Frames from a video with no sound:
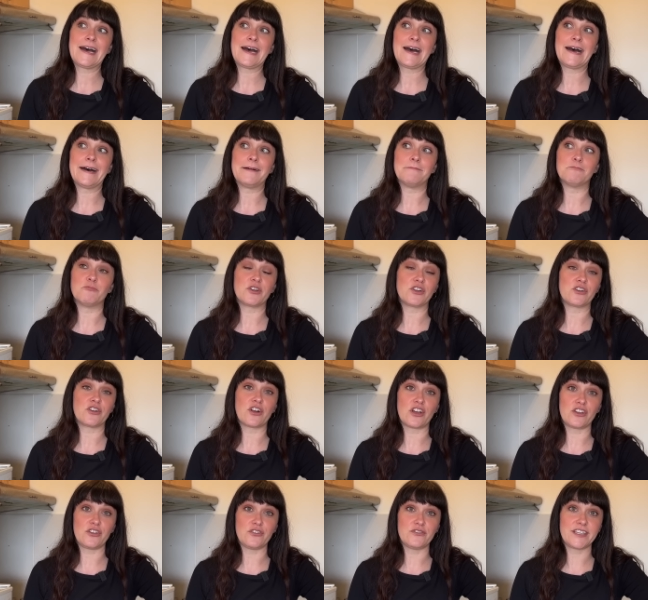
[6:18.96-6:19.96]
when you're
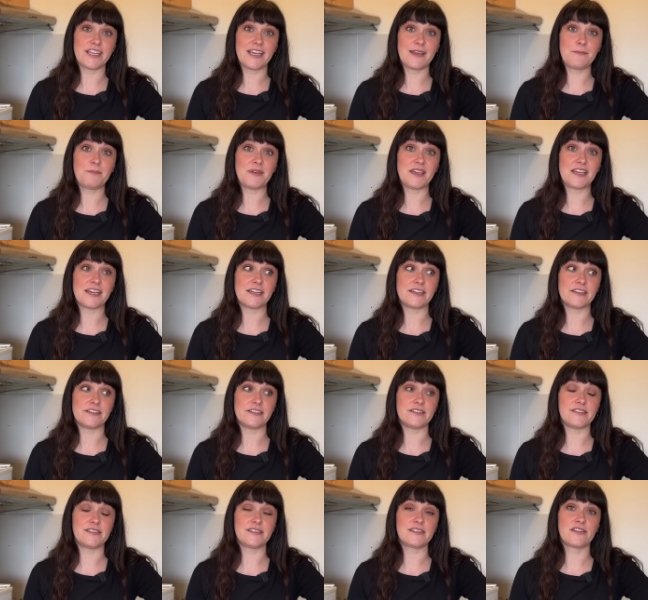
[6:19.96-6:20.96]
not using it
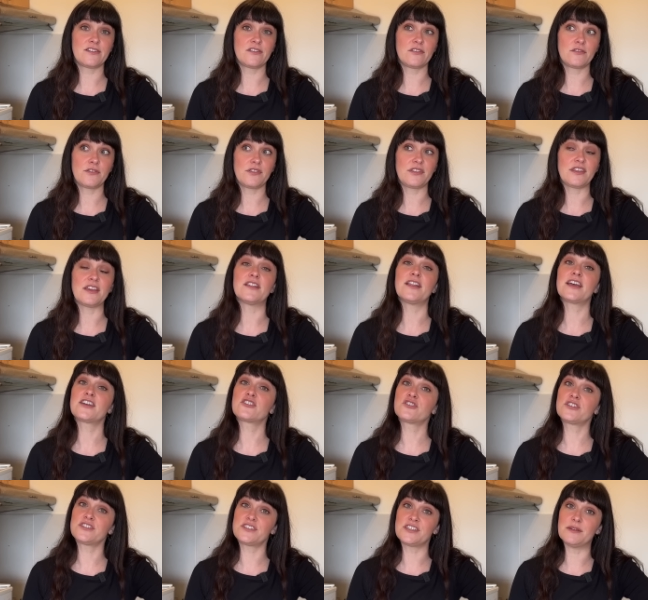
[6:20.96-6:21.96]
because the
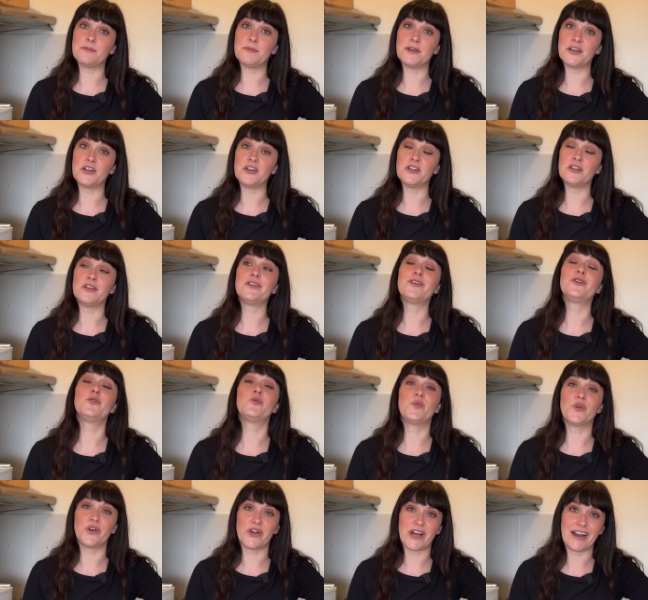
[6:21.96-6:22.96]
electricity bill
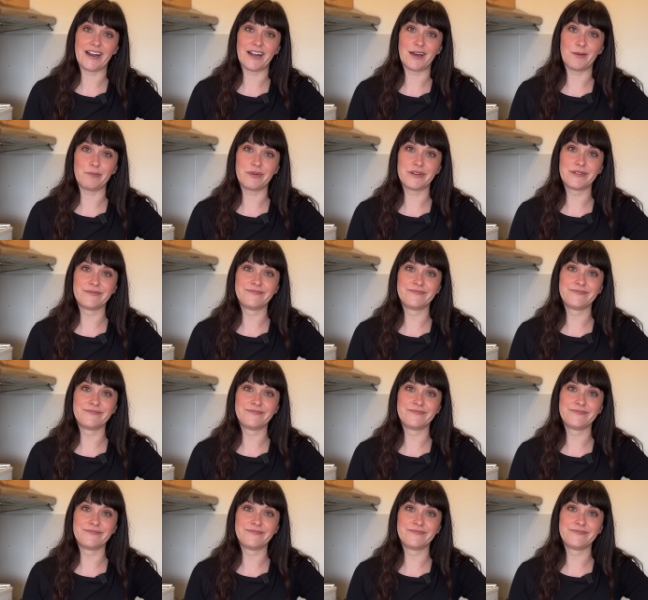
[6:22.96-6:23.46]
will add up.